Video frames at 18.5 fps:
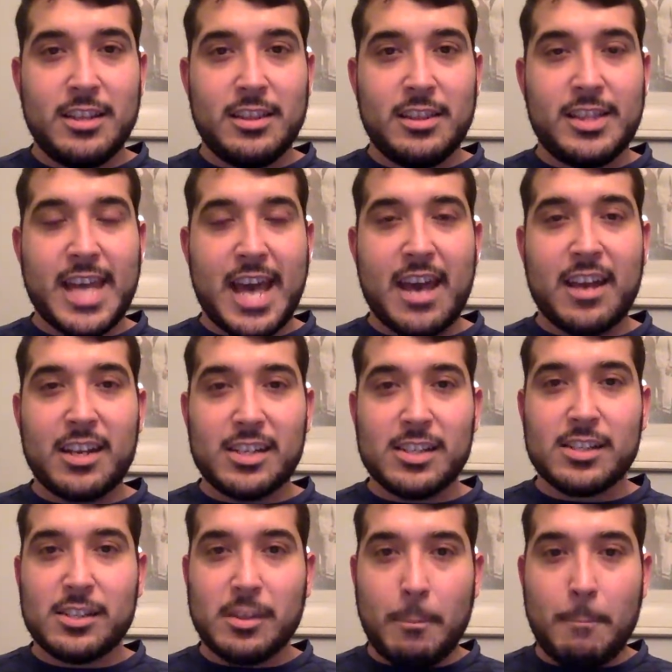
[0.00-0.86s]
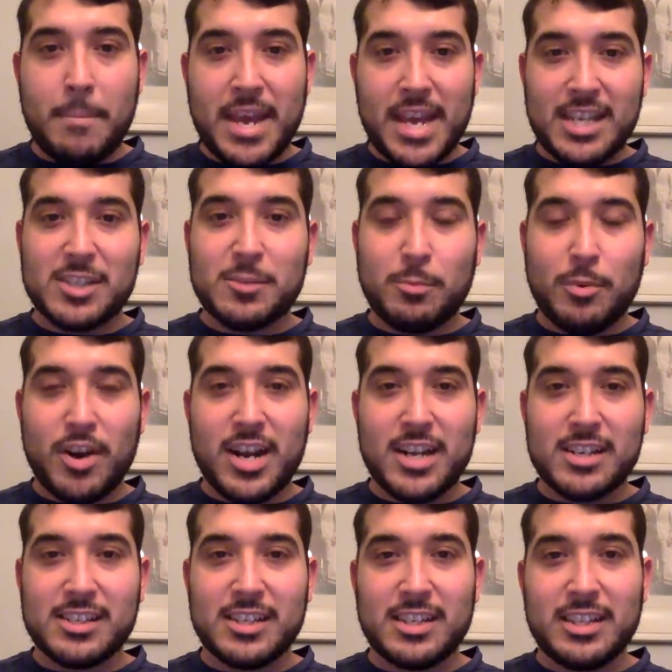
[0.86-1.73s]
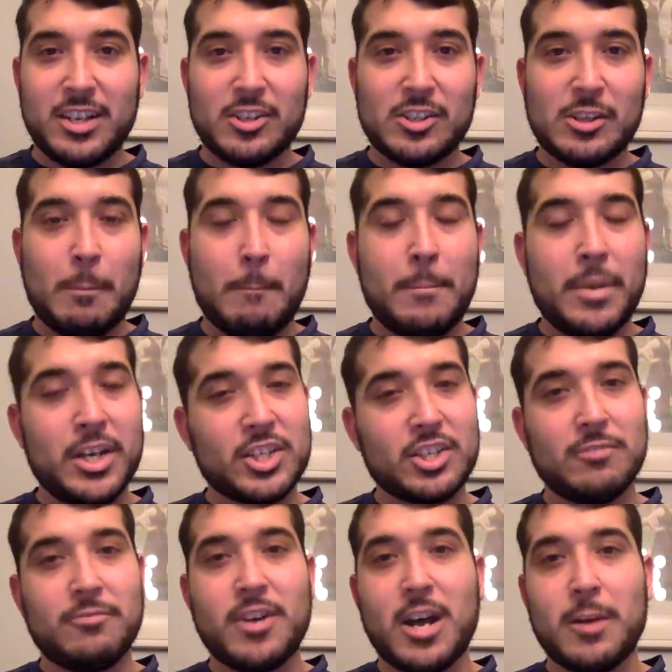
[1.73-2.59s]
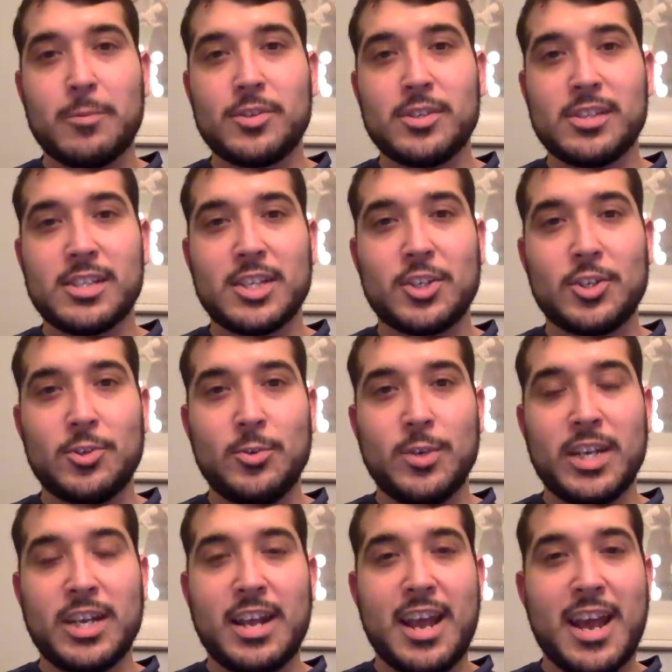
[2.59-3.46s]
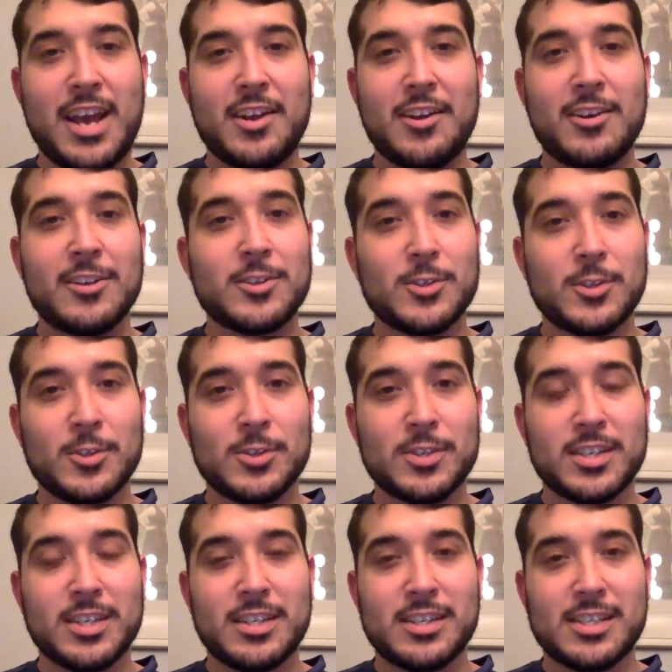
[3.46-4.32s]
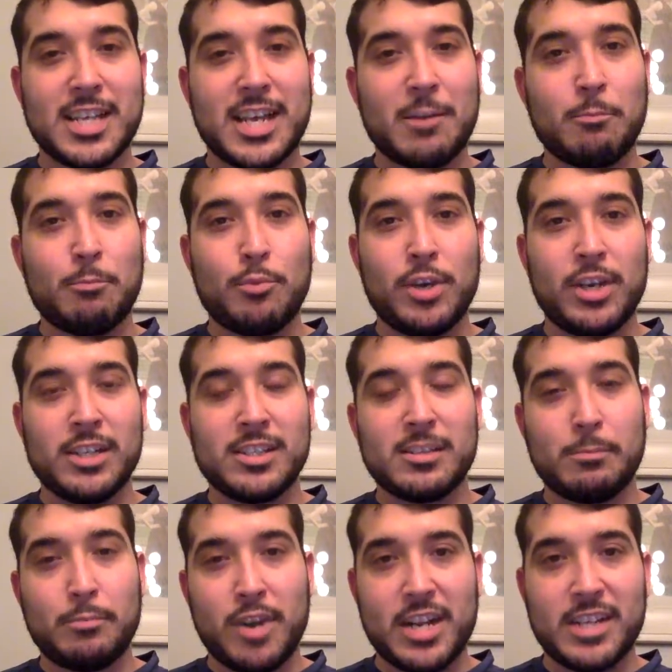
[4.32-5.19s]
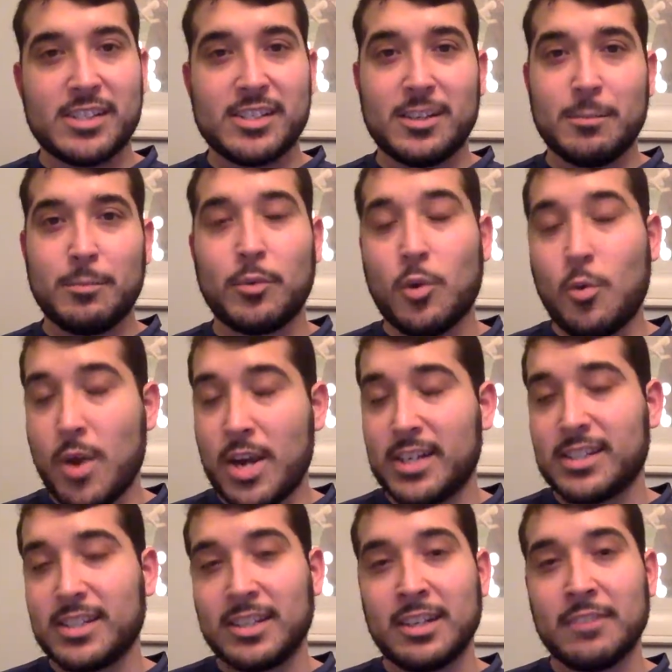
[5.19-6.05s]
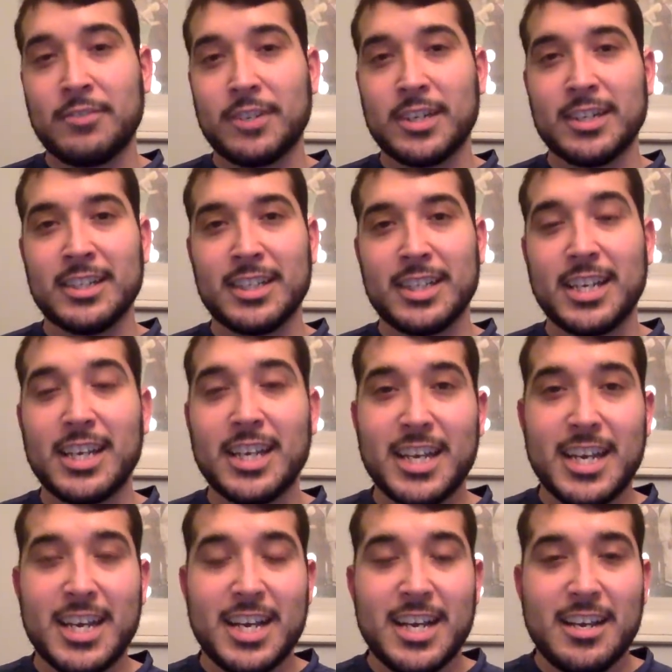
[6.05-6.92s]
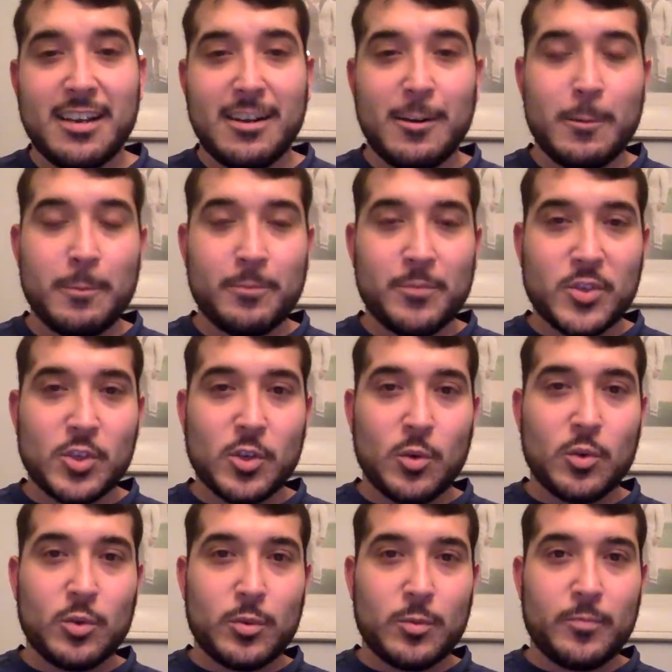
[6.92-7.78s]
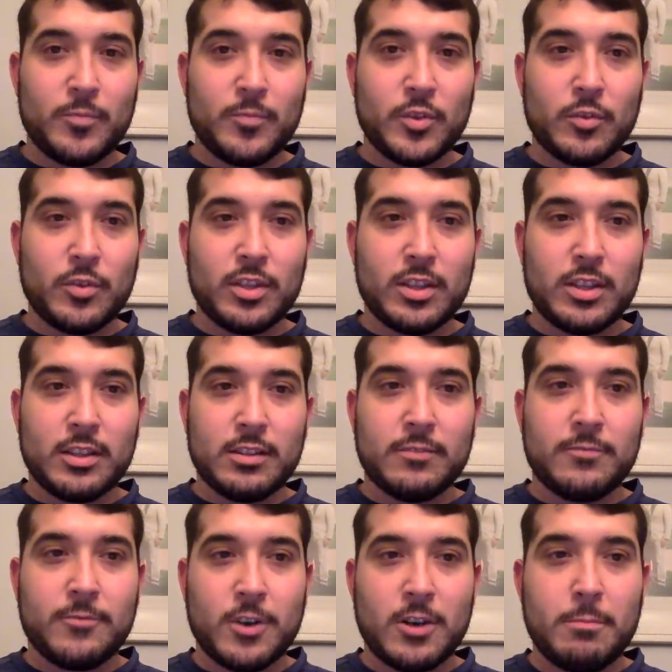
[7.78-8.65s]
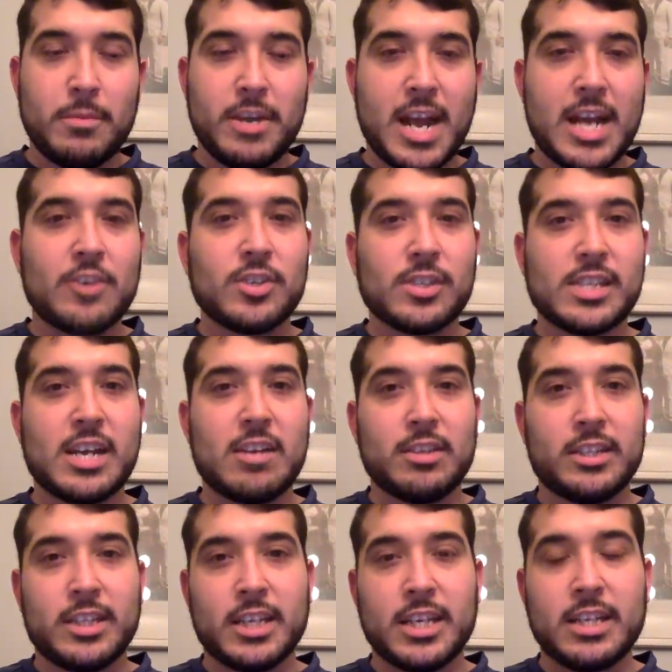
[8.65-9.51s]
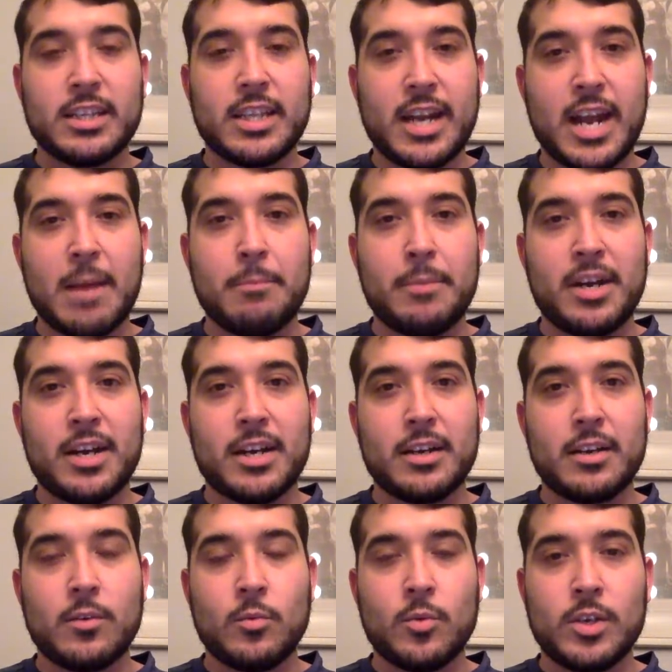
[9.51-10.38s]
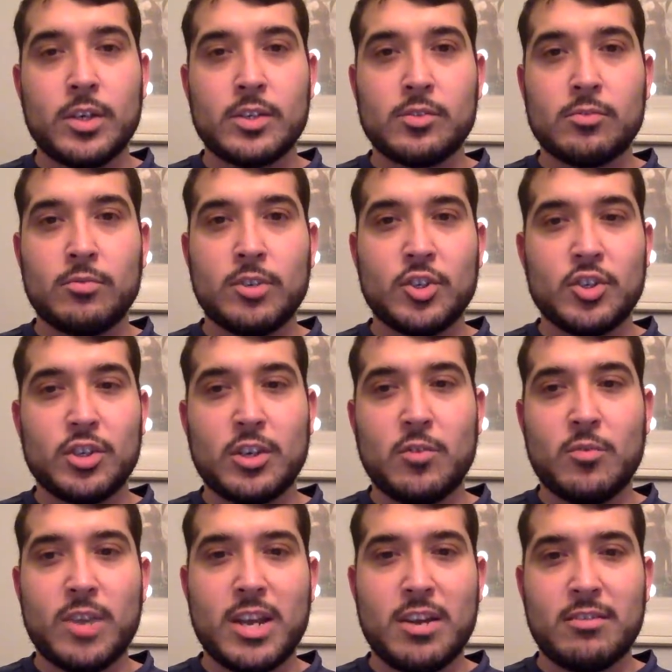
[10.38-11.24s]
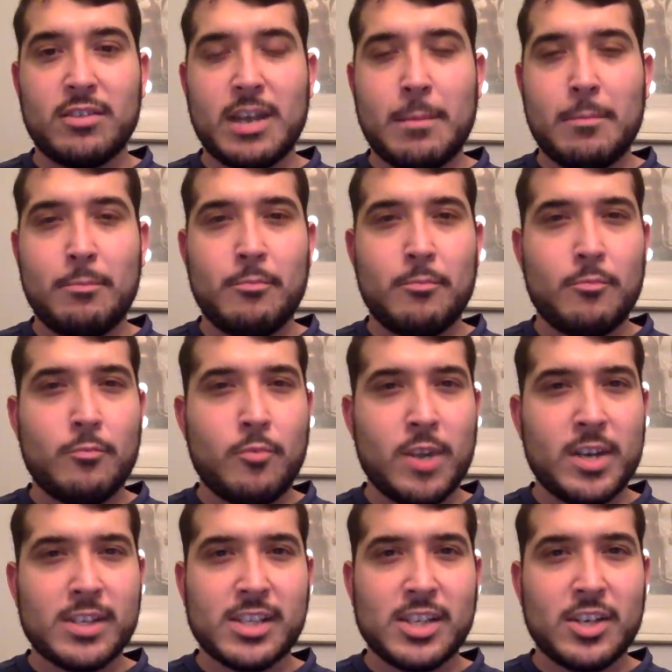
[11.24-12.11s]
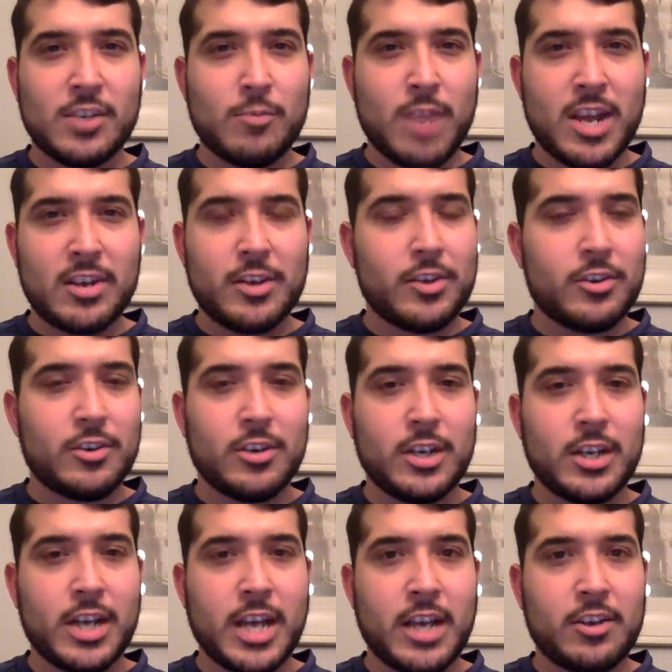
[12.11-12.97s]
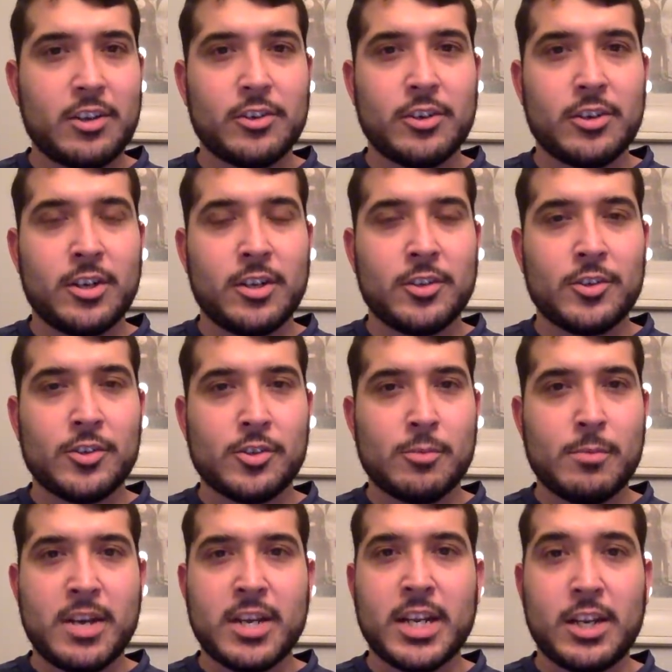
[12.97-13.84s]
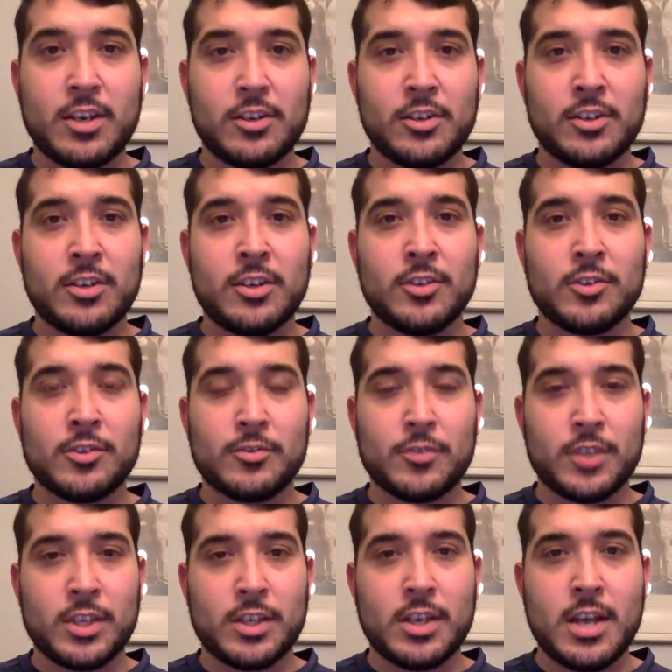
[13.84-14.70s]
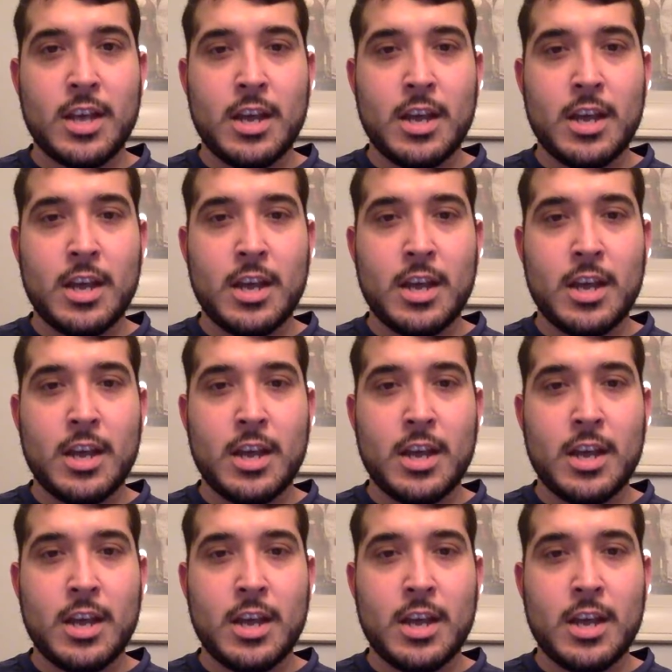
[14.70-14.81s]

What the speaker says: That is the base price, and there's a bunch of options that you can add on to those kits that brings the price up quite significantly. So from Nitrous Outlet, the kit that I bought was originally around, I want to say right under $800 or about $800 for the